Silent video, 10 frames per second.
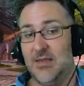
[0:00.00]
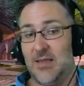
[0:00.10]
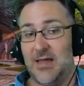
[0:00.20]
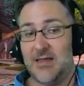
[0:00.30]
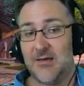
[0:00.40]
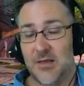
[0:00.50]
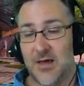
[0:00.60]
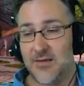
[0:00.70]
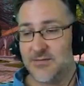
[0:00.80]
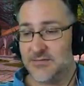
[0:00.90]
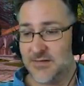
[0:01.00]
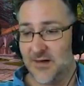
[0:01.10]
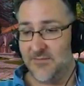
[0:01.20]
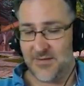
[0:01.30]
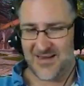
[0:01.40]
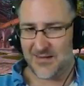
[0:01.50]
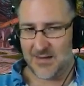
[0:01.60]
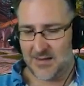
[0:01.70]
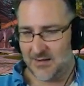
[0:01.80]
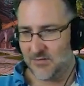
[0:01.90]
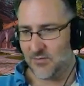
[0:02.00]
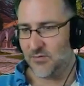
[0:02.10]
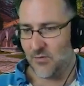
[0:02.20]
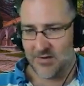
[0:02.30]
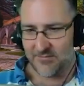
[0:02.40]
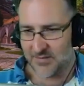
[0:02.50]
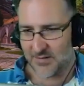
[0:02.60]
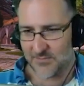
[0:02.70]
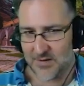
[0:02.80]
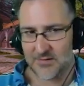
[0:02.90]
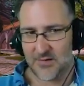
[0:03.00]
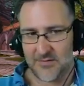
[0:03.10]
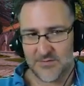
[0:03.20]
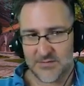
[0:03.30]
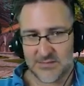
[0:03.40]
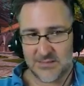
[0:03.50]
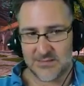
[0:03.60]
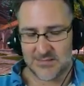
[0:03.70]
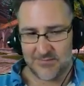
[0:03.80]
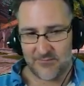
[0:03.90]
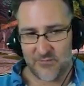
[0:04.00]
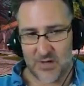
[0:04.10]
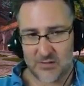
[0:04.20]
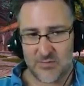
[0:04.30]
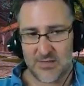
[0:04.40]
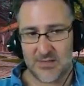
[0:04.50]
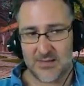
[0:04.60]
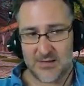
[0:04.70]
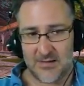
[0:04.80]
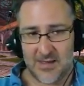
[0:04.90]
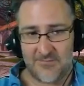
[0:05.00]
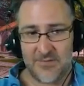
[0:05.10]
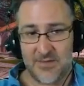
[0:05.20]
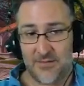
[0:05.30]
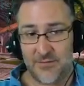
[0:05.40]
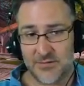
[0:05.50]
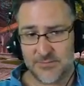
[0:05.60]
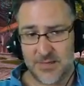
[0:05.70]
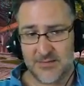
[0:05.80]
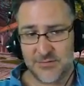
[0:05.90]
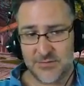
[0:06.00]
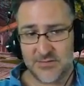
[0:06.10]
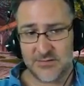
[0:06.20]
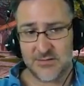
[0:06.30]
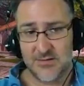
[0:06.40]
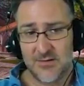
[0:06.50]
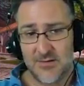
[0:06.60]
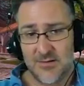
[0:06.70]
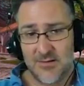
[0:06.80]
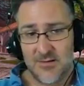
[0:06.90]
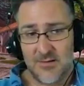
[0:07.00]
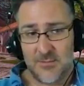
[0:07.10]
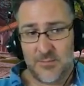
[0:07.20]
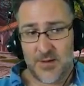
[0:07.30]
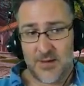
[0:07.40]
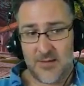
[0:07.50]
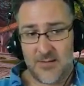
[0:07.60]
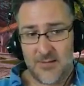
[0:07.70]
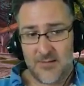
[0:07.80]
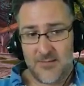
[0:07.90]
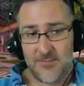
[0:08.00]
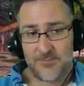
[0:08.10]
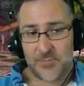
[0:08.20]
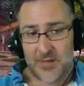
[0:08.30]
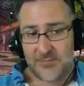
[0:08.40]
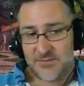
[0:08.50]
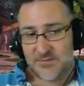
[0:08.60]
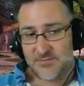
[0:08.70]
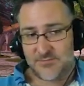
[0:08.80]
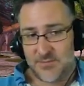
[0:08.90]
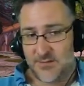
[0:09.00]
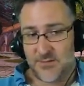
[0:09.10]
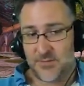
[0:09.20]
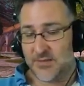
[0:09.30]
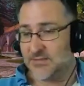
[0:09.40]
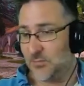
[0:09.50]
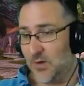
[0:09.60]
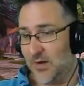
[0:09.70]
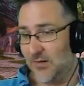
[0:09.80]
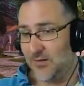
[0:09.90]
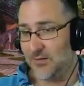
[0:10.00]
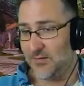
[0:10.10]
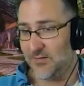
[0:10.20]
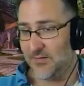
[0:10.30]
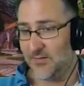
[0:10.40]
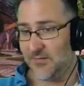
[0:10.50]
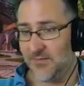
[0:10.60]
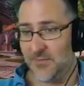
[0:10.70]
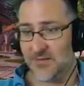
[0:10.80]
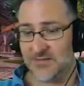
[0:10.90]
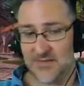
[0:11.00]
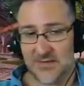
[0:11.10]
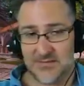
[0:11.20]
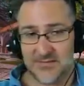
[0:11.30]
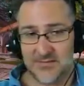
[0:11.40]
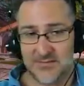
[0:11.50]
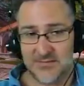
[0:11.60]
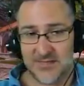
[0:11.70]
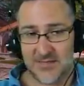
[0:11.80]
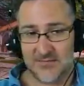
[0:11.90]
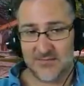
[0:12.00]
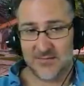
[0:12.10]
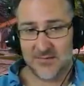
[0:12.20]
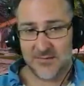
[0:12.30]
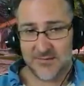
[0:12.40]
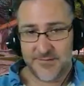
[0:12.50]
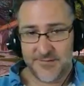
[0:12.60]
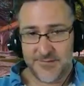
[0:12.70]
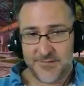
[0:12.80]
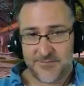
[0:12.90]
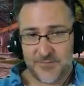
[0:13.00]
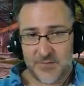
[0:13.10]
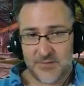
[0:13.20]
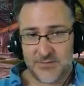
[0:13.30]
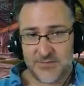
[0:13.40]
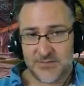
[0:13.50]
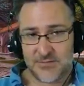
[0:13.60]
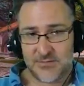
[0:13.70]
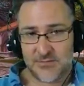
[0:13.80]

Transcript: like a lot of the stuff, and I and I don't know everything about it obviously because I haven't followed it like I have the other expansions. But I'm just here to play some WoW. that makes any sense. Just